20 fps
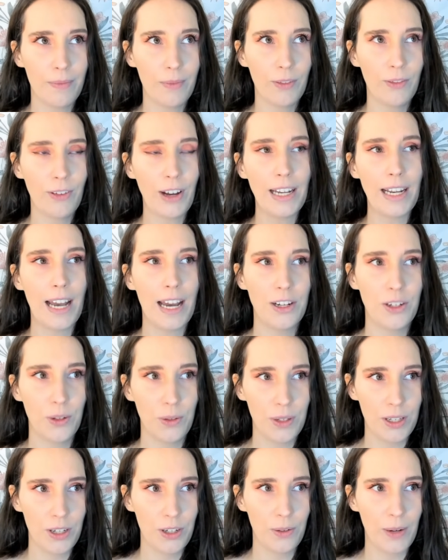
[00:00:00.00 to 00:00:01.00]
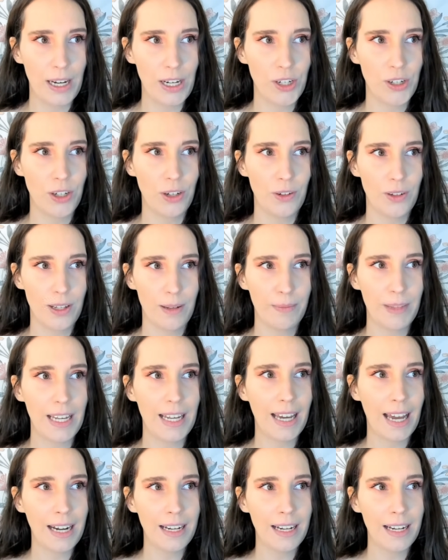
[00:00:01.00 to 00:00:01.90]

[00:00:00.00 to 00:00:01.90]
financial situation or something.